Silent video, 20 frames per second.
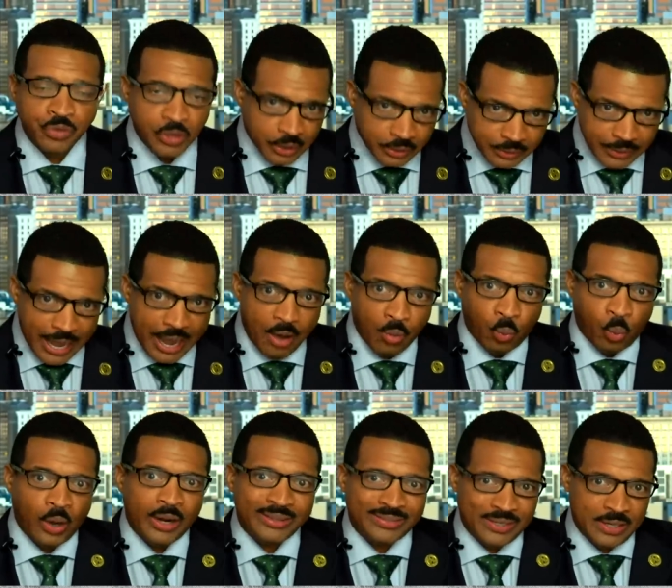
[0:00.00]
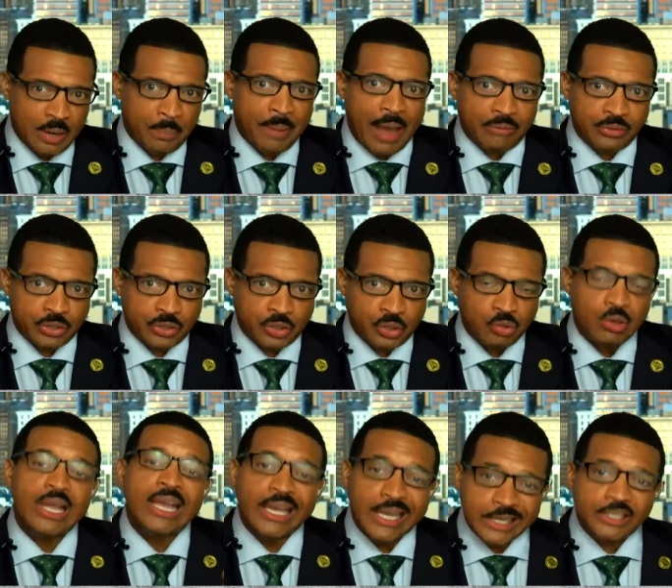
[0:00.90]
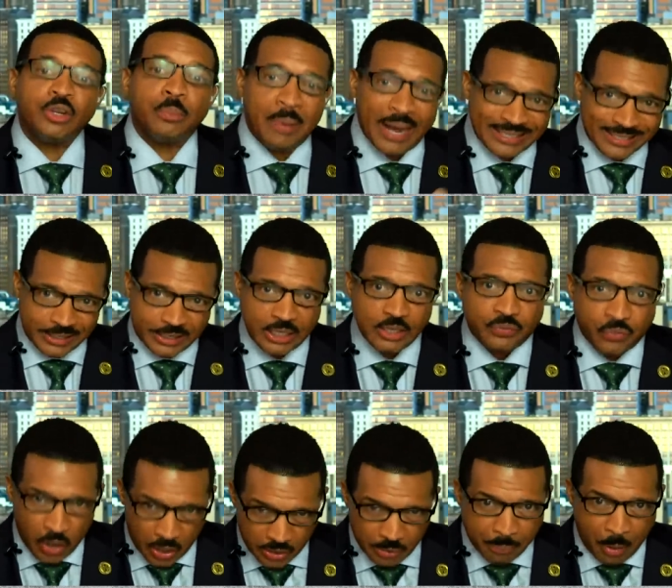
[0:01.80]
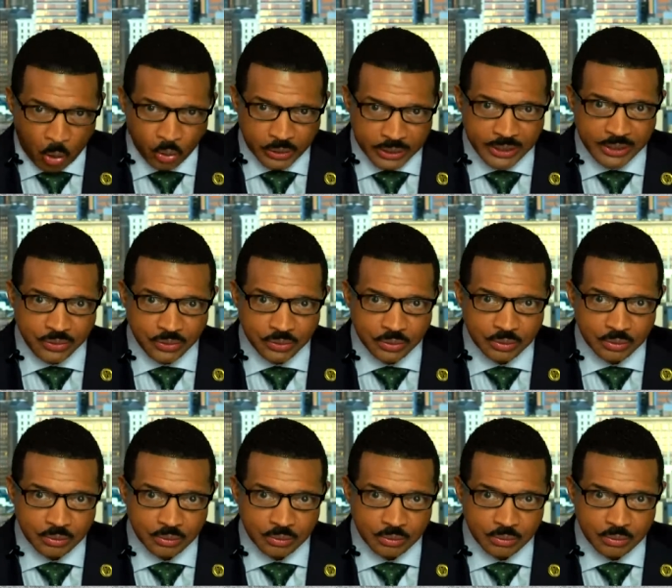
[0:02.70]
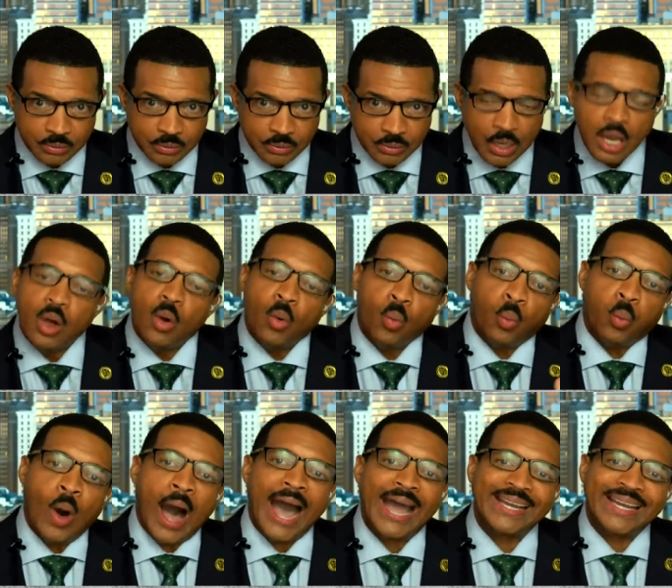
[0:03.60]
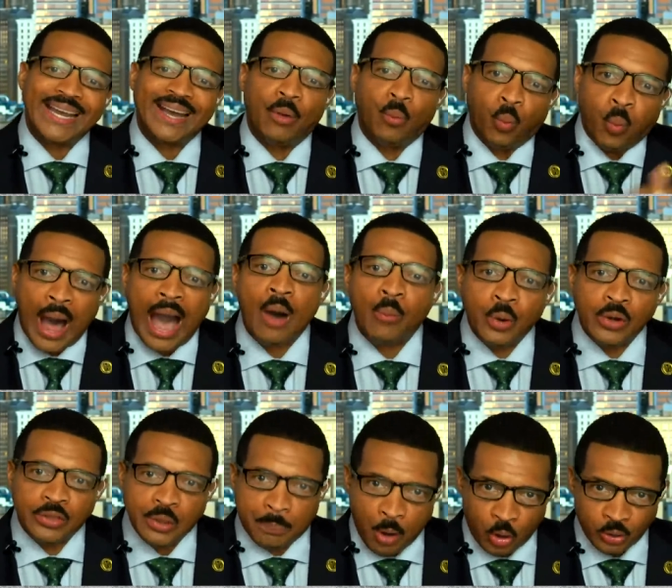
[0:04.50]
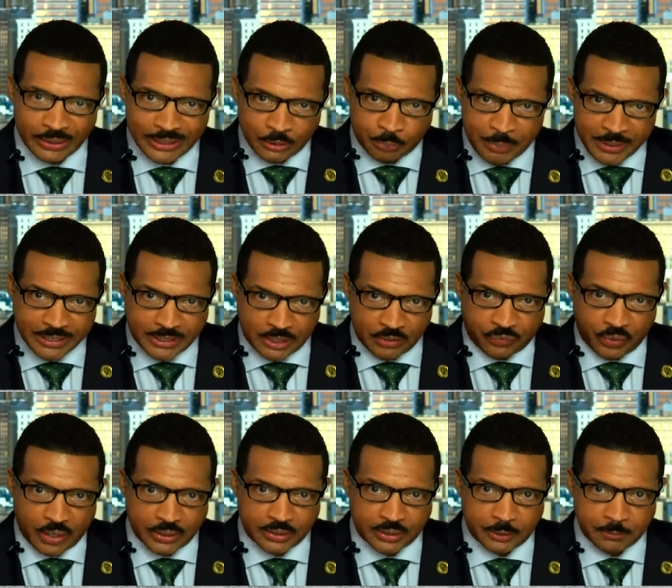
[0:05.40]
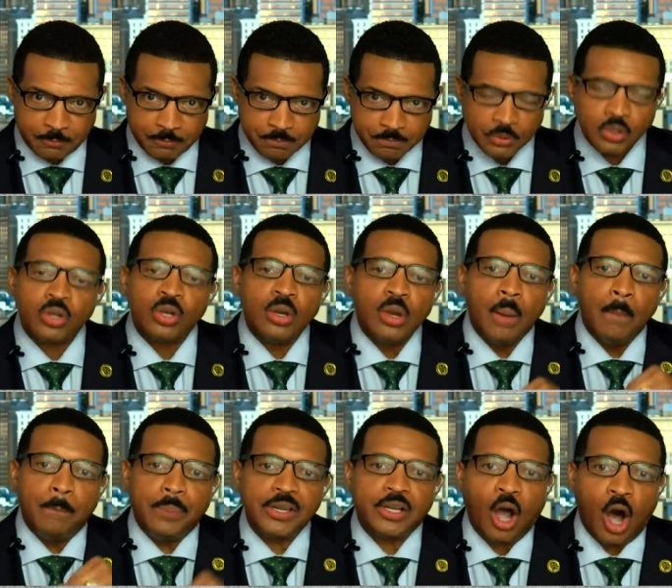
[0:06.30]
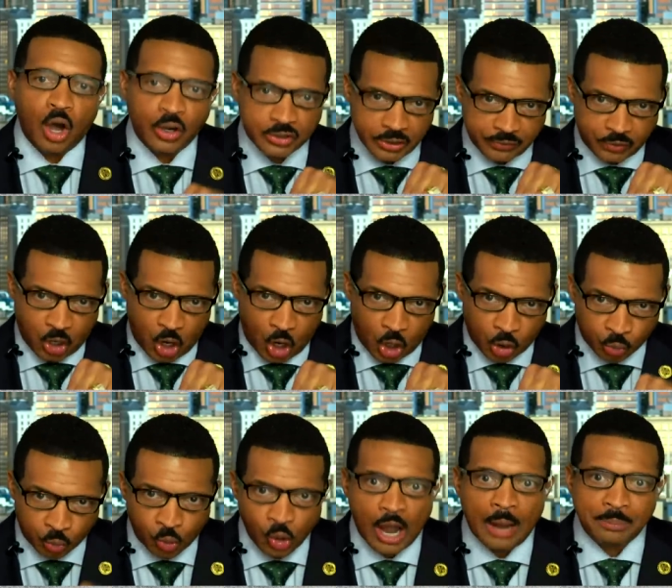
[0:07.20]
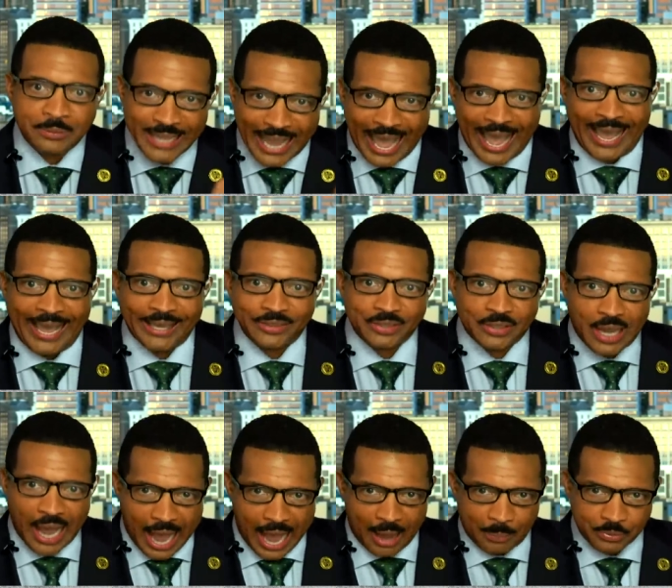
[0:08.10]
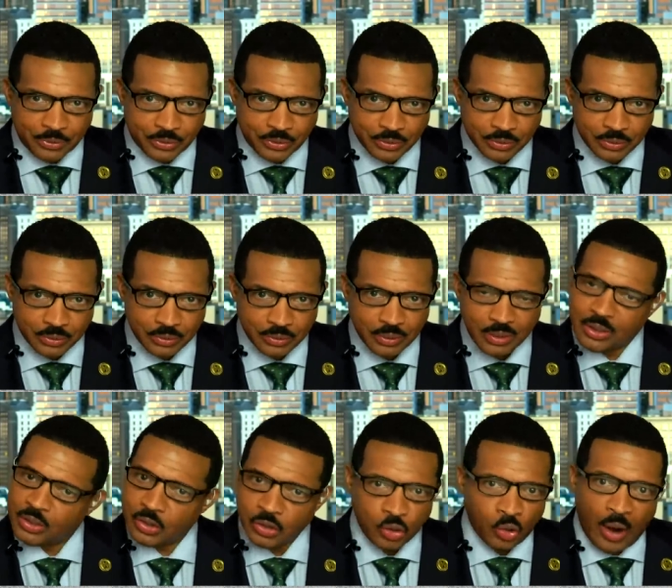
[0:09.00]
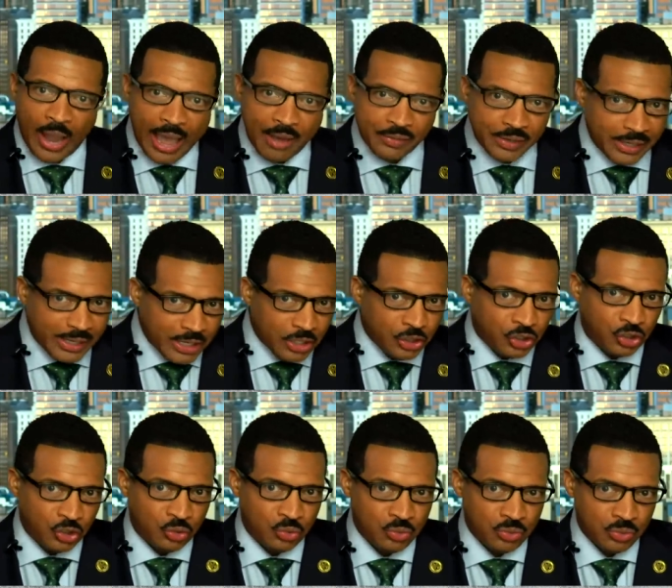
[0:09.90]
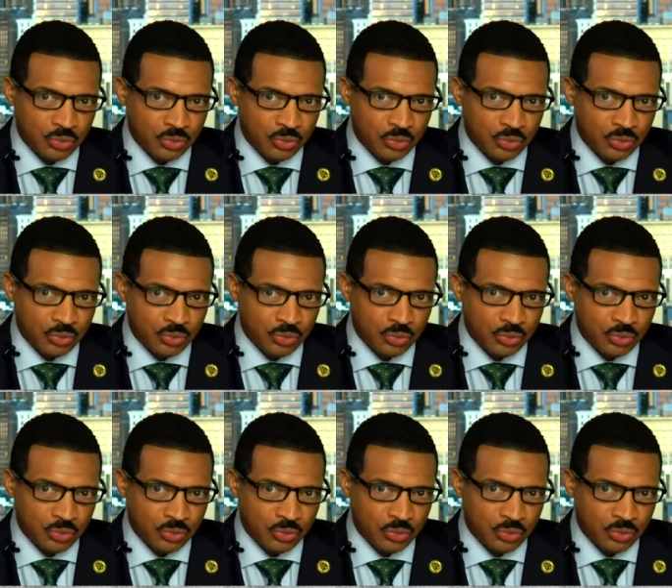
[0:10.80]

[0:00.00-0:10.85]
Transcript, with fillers: Now, what is he about to do? He's about to defund the police. Why, why will the police be defunded? Because of corrupt ass cops. You don't have any issue